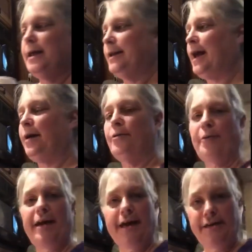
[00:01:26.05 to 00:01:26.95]
Now the
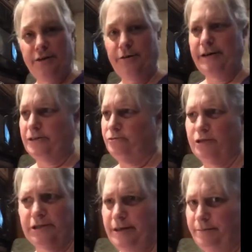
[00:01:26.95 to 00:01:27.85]
way I do it is
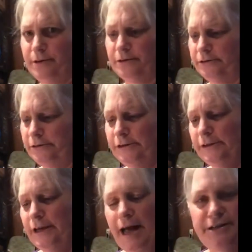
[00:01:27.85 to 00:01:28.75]
real simple.
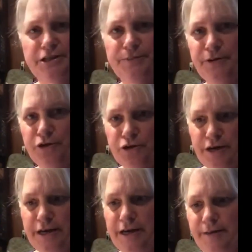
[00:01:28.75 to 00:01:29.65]
I just put
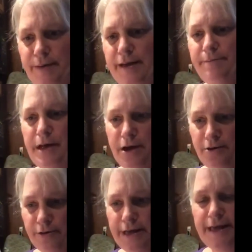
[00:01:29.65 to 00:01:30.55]
cream and
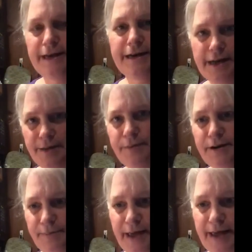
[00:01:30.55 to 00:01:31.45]
milk, heat it up in
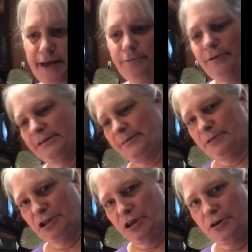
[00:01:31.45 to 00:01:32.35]
a pan with some
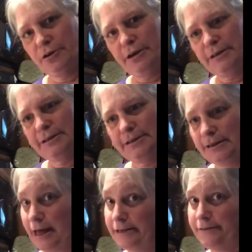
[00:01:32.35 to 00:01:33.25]
sugar and
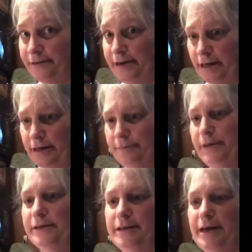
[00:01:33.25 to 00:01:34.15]
lots of vanilla,
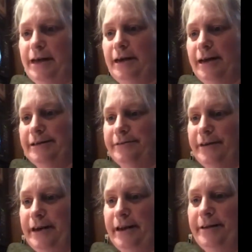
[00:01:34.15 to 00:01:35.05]
because I like lots of
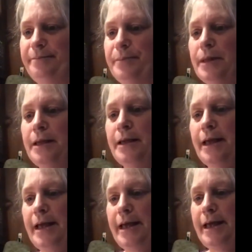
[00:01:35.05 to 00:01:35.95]
vanilla.
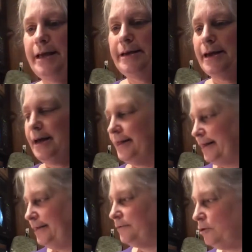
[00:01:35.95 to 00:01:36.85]
And
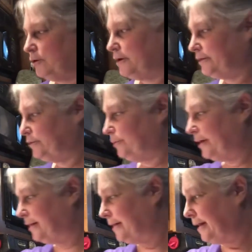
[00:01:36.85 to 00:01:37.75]
then of course
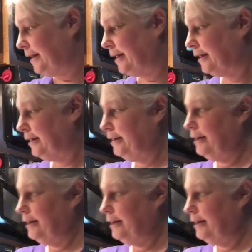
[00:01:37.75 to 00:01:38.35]
with the,